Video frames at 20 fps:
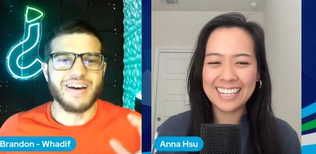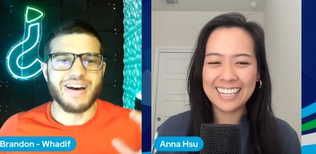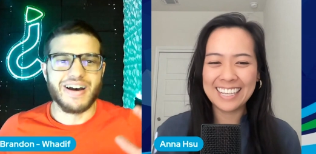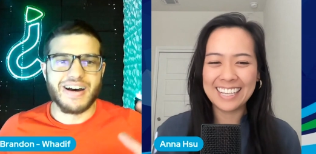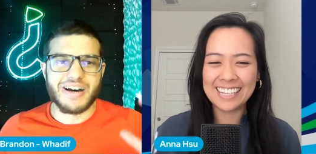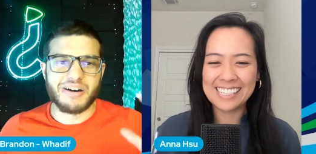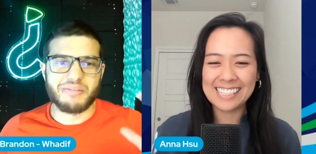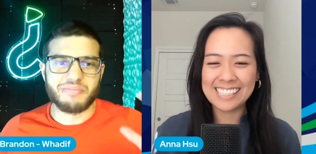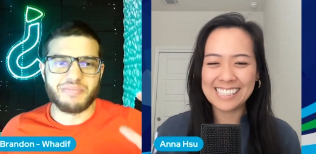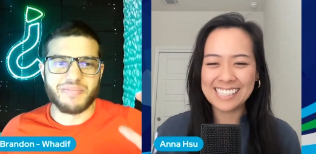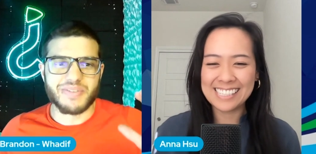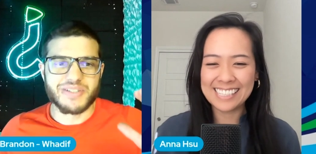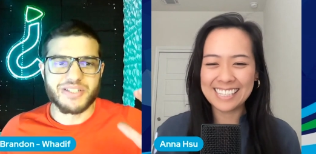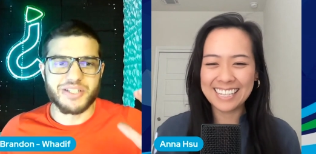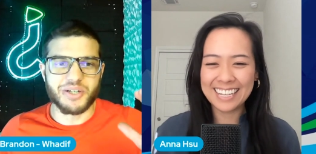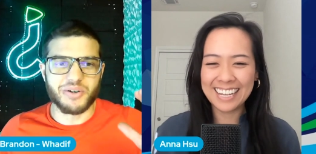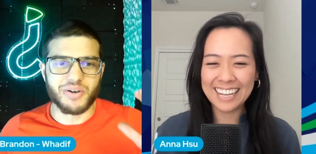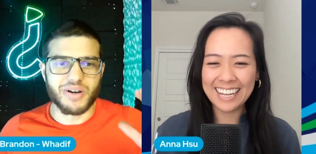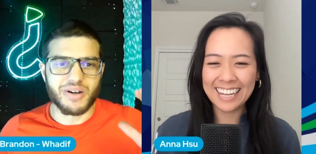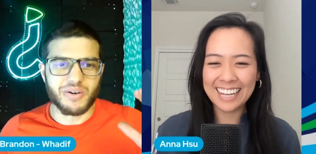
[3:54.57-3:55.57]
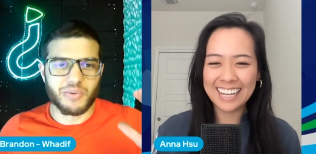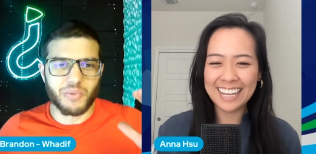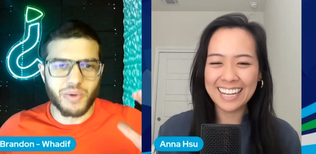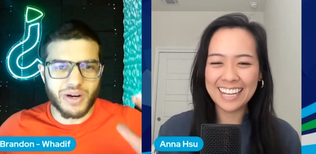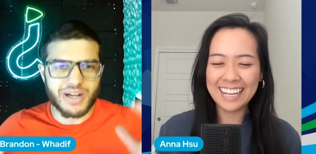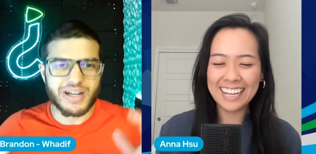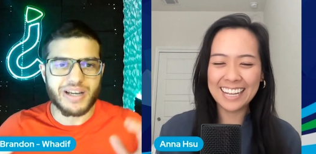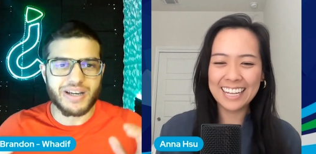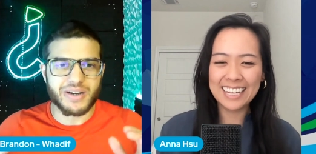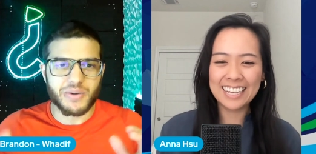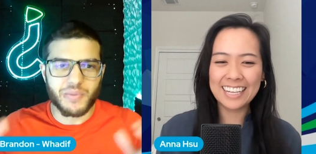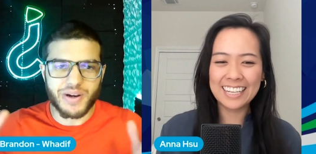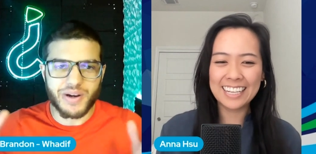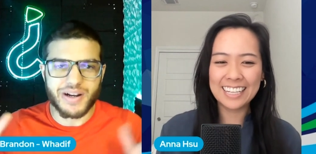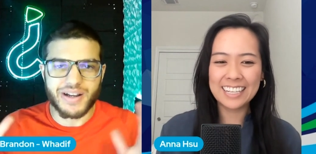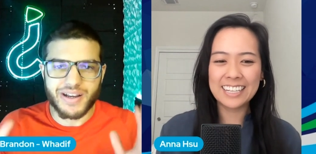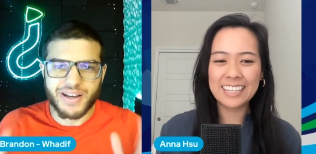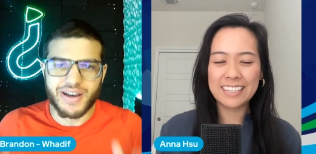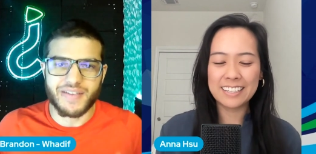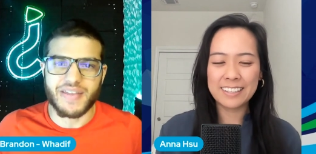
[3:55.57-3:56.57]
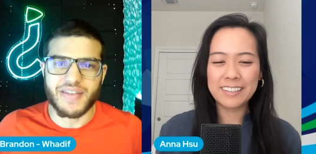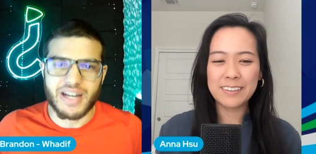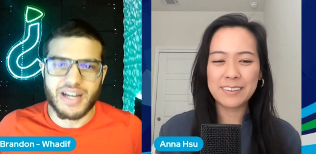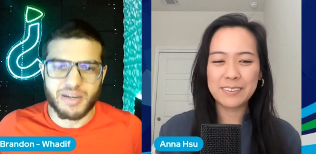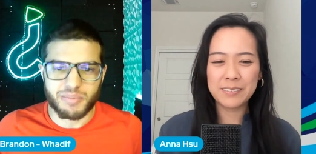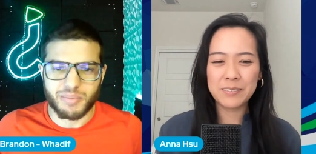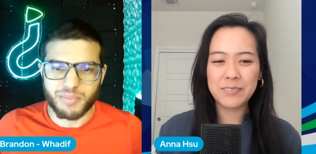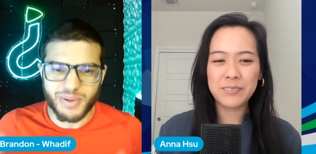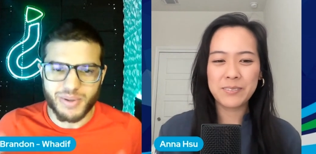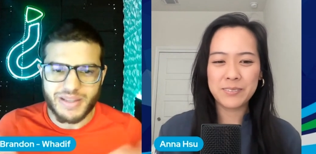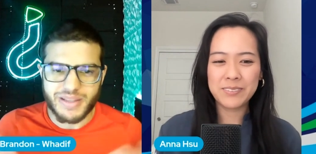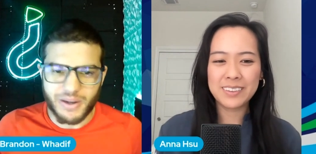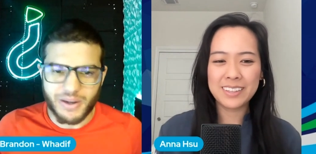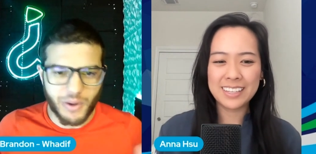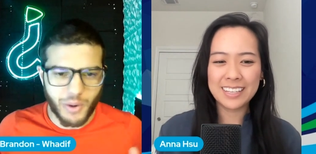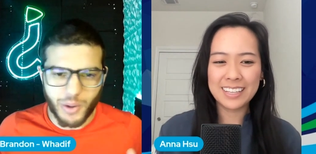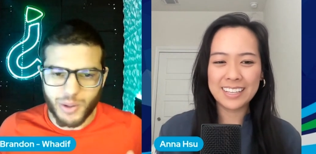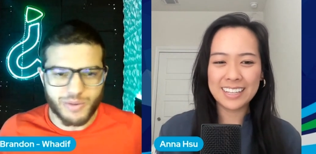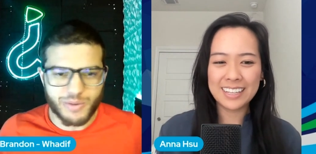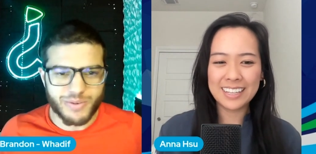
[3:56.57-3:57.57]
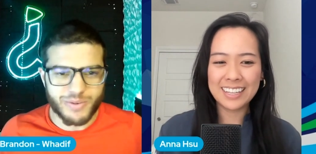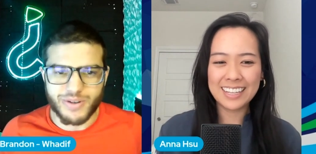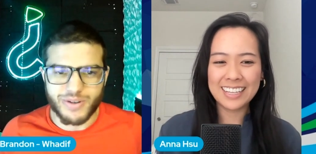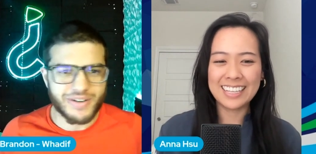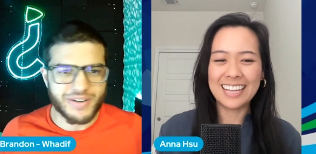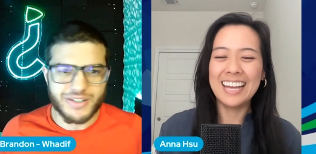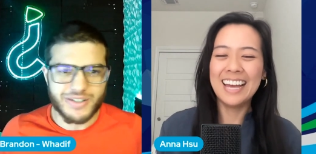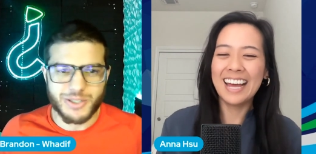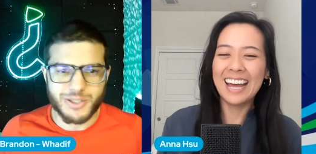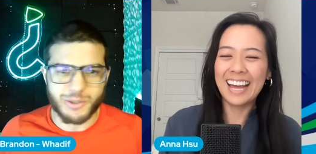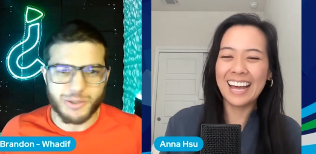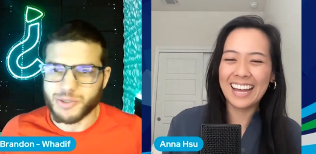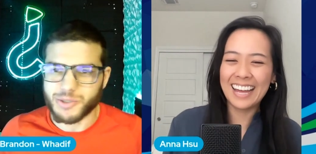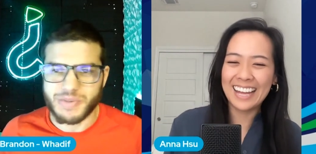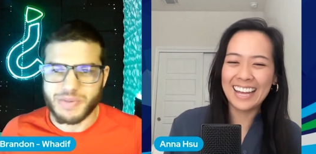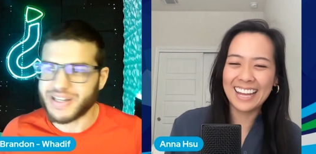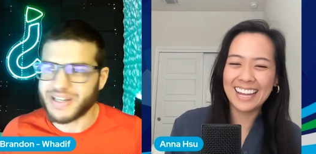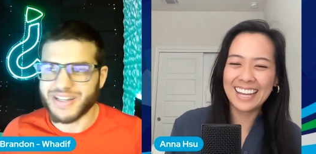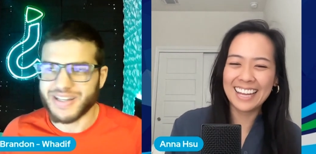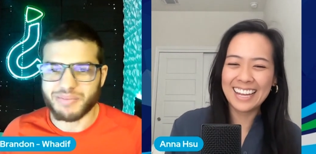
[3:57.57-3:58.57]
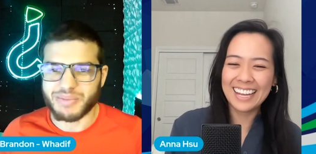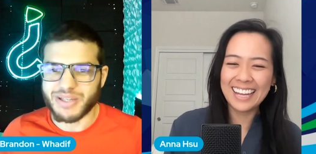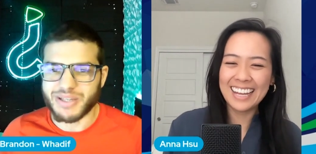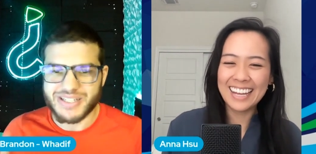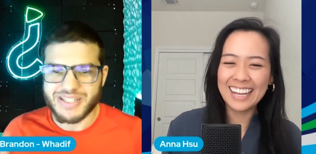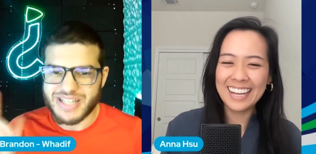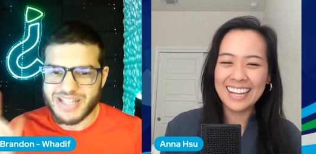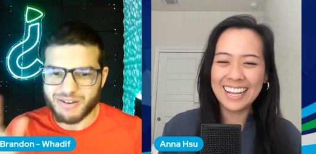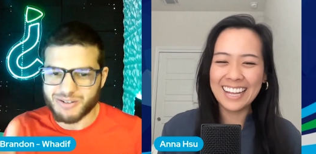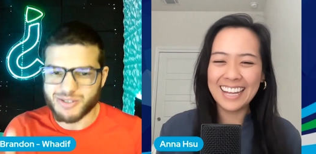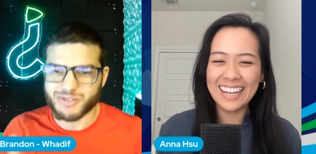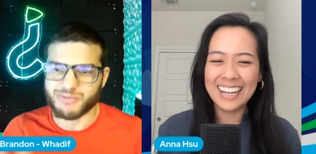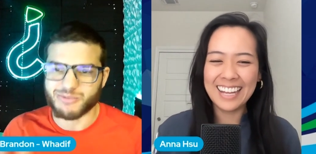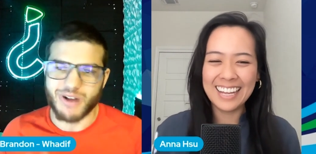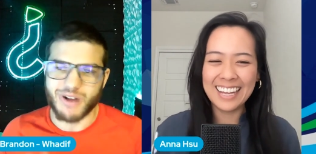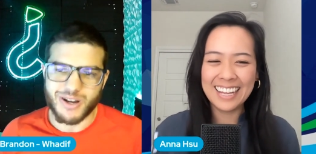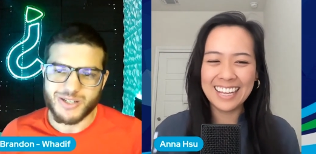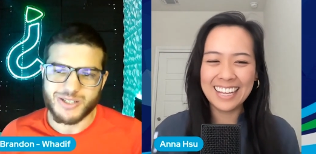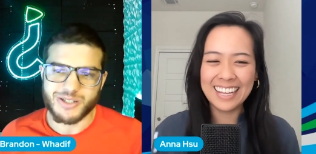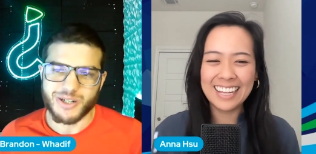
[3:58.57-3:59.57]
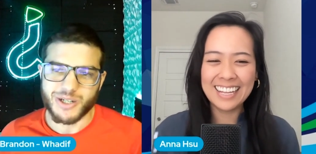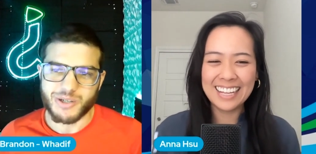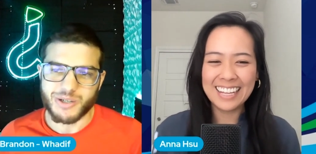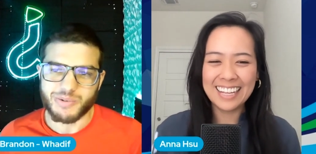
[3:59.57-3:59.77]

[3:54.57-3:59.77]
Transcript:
Speaker 1: um, so we're gonna we're gonna cut that up and put that all over social media because that was a rock star